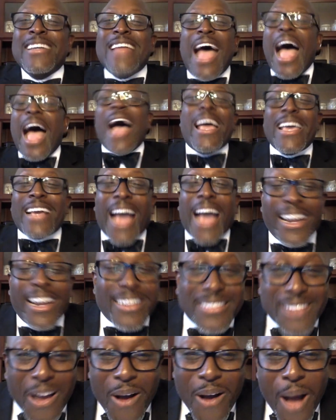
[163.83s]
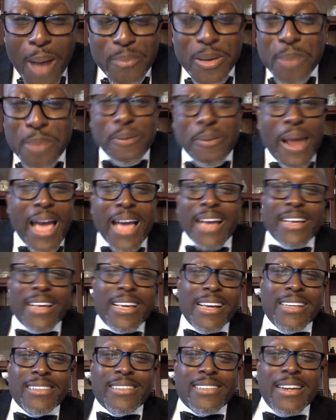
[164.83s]
Now he got to show up and play
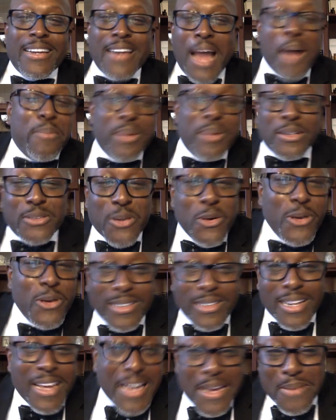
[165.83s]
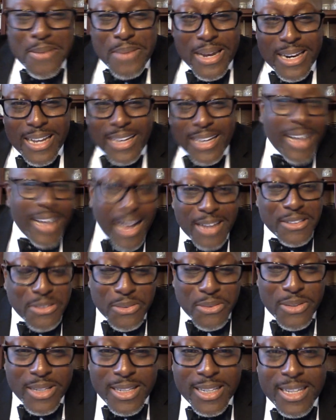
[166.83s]
against the number two team in the
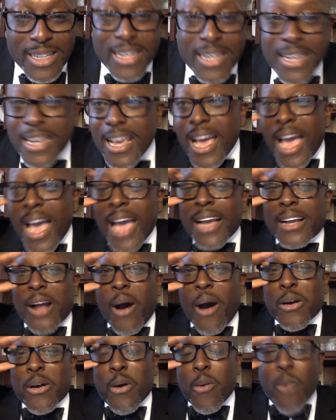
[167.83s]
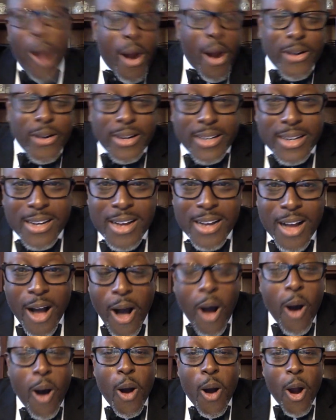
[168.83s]
country and go to work
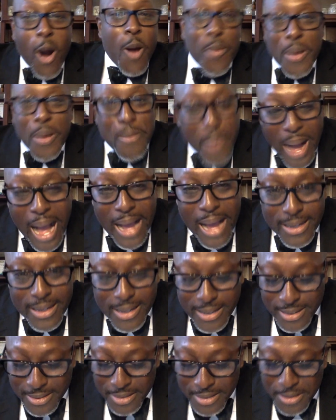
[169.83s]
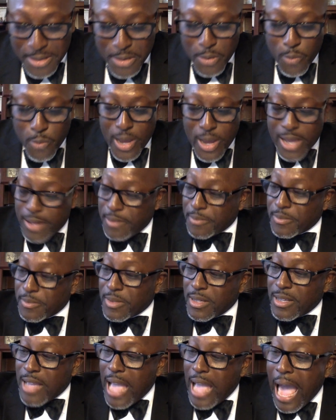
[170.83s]
on Urban Meyer with
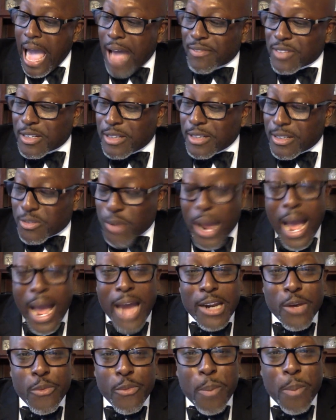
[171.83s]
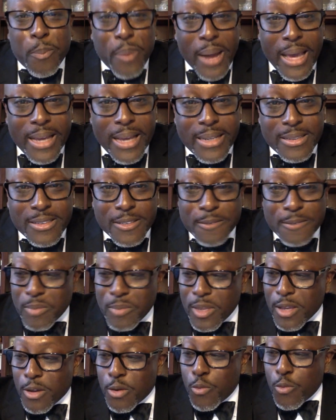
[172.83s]
after trying to replace
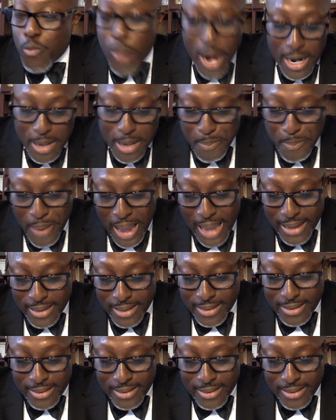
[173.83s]
running back